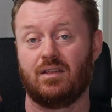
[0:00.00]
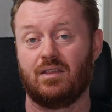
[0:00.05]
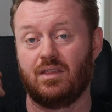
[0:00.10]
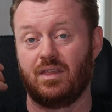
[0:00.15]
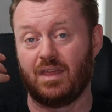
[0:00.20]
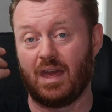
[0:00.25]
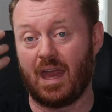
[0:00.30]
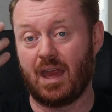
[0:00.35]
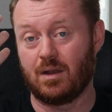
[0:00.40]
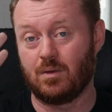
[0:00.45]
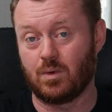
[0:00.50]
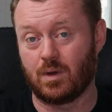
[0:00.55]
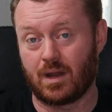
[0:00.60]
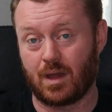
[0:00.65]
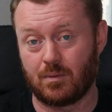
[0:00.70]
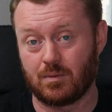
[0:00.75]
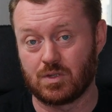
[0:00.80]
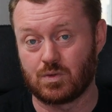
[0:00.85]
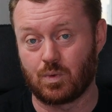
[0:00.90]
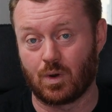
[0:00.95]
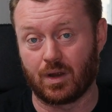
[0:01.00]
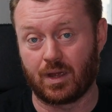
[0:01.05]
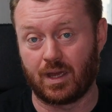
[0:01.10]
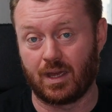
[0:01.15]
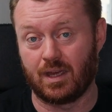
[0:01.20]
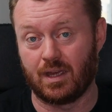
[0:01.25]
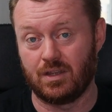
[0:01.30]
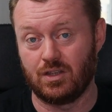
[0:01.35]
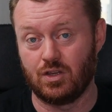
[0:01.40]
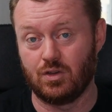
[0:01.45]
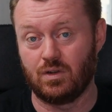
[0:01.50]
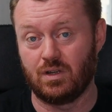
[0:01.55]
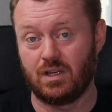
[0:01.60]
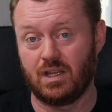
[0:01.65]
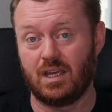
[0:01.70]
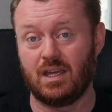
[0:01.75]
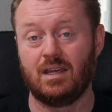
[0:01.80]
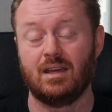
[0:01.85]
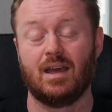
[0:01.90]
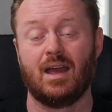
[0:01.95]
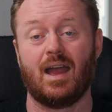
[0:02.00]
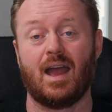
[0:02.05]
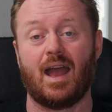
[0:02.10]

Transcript: then when I was working at Unity,